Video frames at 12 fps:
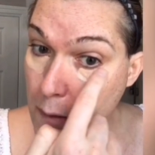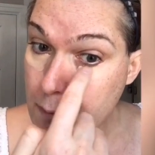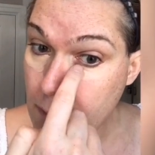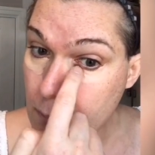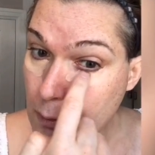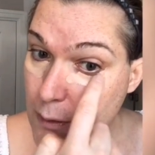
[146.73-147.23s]

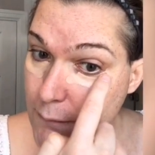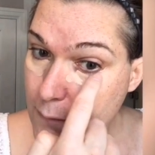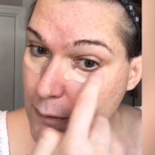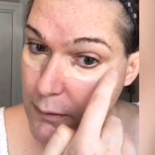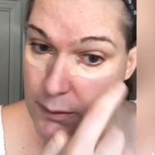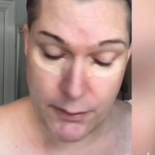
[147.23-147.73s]
Don't worry if
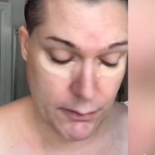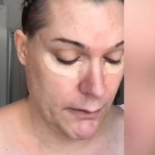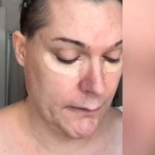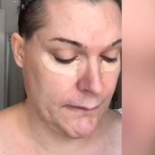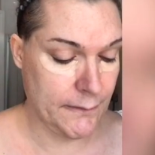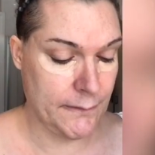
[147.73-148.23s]
it
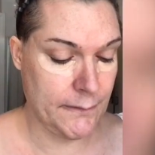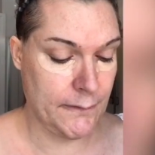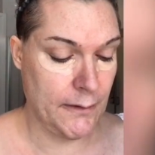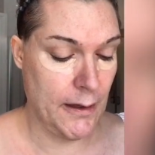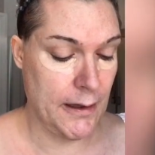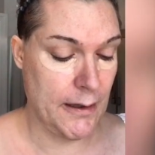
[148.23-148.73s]

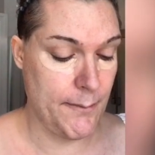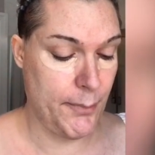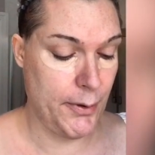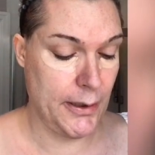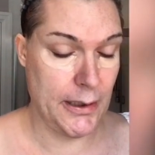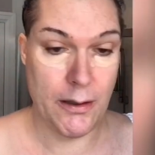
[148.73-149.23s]
looks like I'm
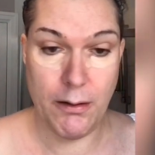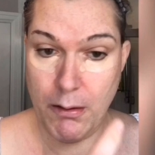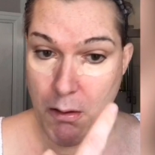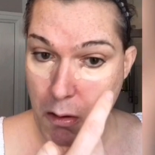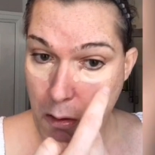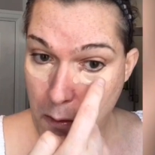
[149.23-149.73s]
putting a
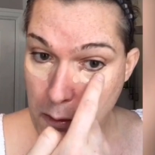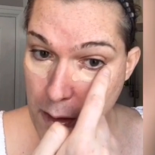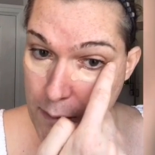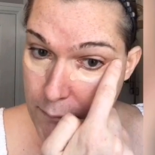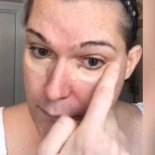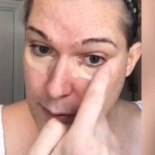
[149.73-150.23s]
lot on,
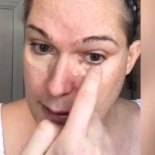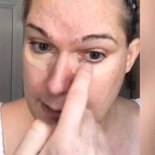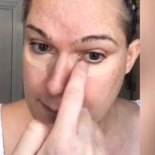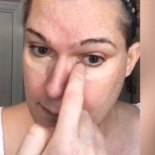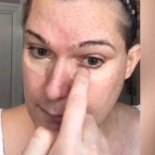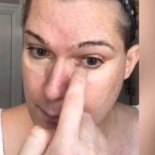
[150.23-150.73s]
it
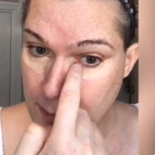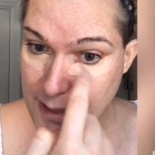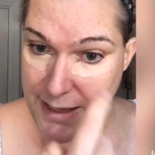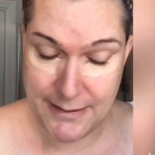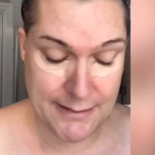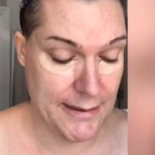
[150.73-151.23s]
really does
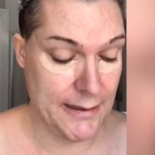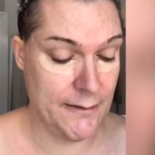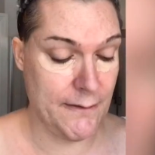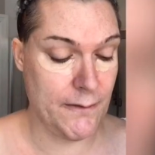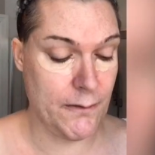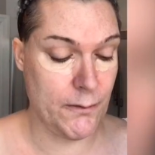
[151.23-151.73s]
blend
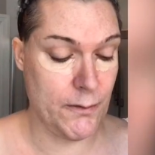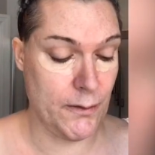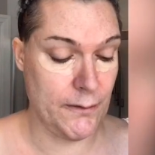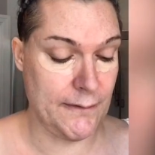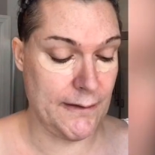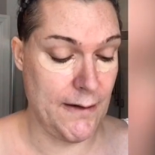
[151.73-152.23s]
into your
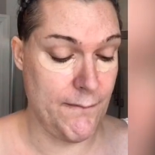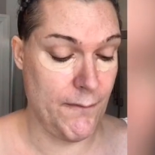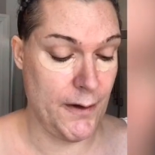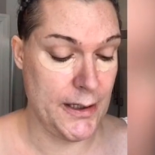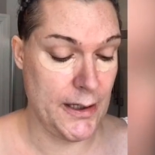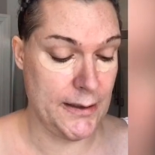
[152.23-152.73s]
skin
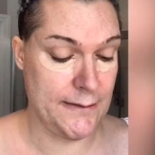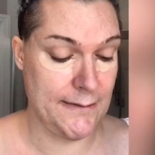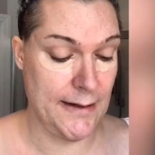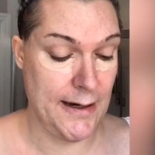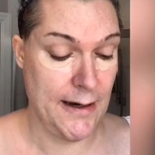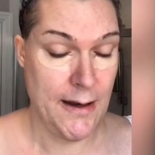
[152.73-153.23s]
very
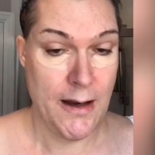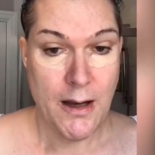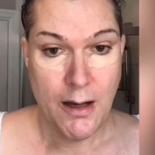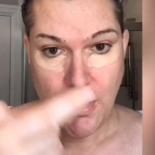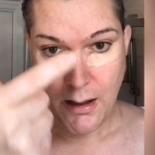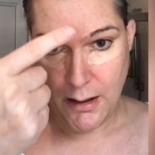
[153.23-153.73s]
nicely.
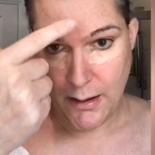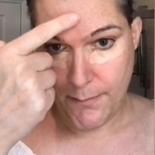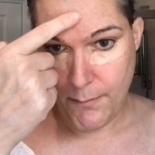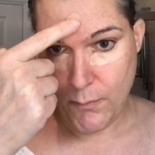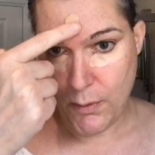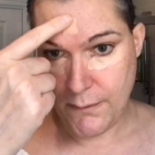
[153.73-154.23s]

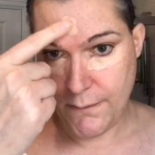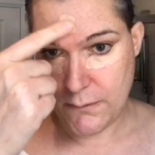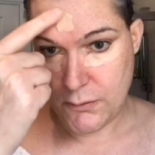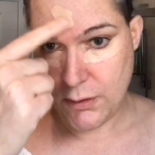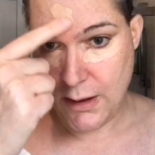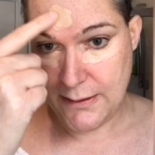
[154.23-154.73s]
One of the
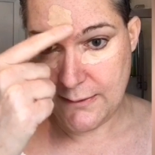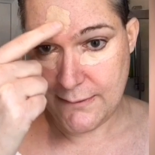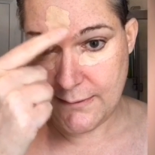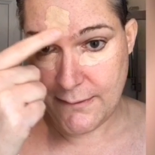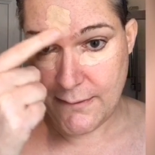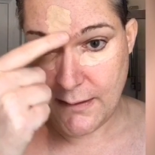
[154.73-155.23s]

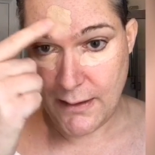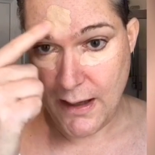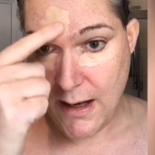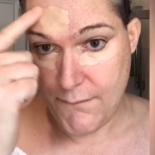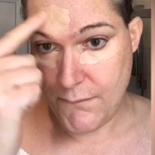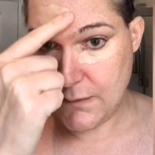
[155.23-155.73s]
traits that it
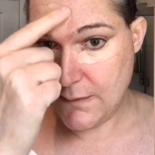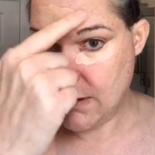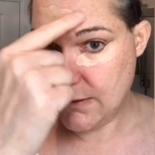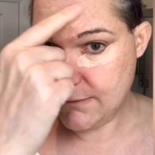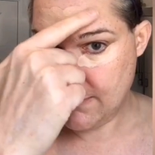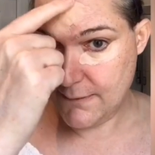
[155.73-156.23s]

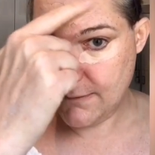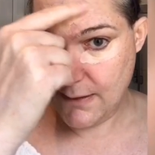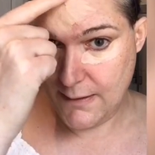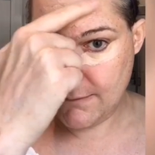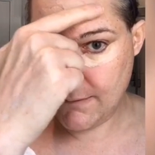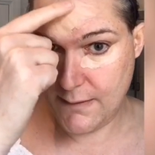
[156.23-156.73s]
advertises
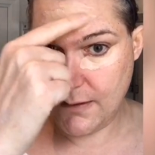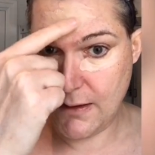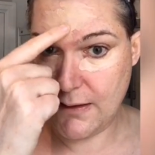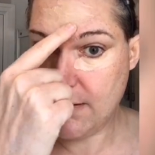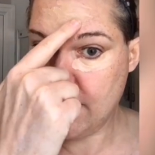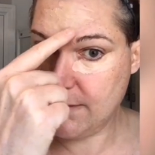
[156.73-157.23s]
is that
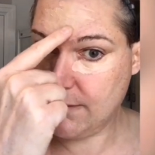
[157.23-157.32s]
it